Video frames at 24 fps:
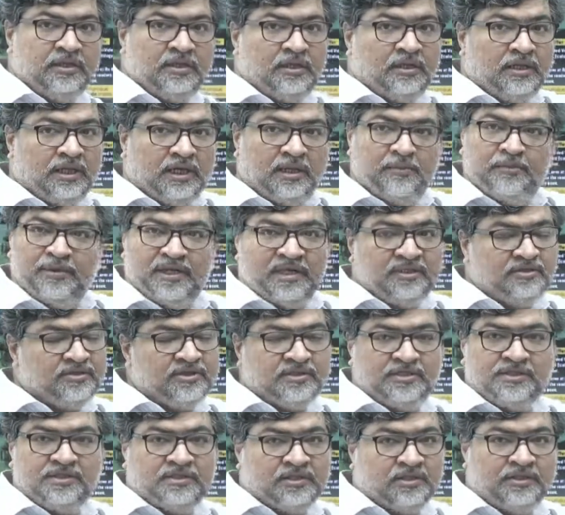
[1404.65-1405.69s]
amaranth doesn't
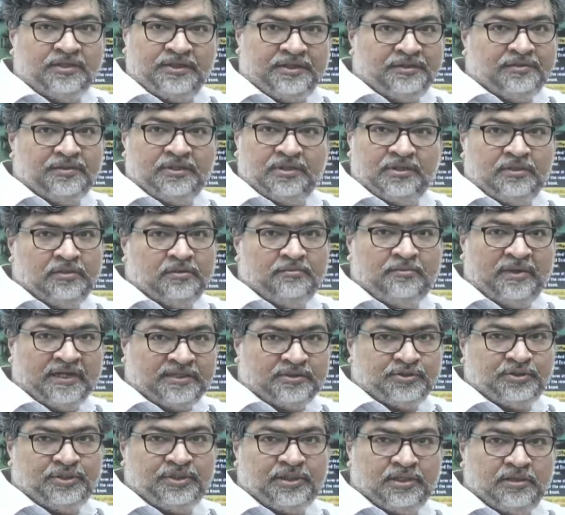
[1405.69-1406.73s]
contain the
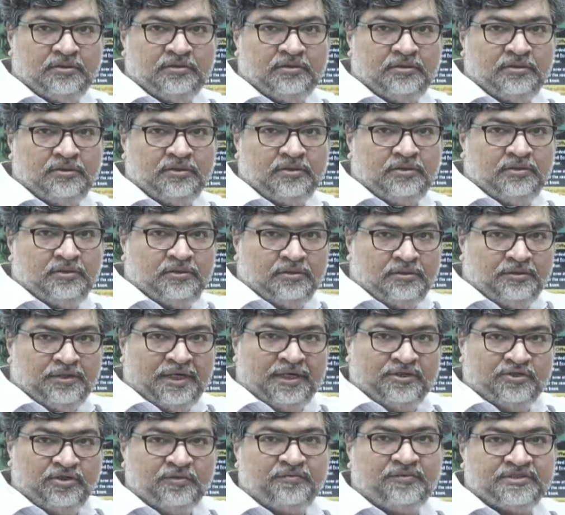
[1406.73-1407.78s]
bacteria,
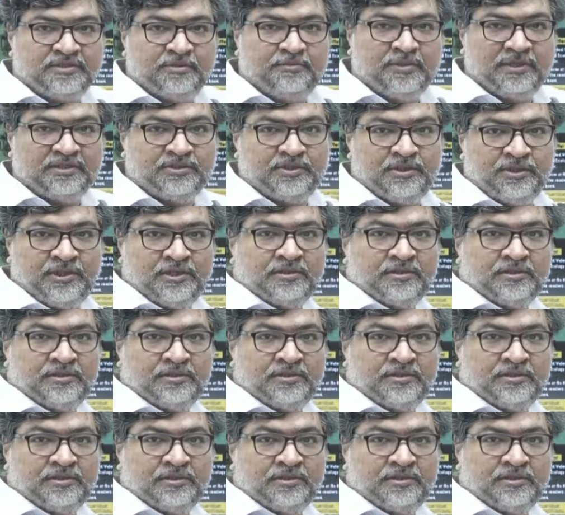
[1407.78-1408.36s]
nitrogen fixing bacteria.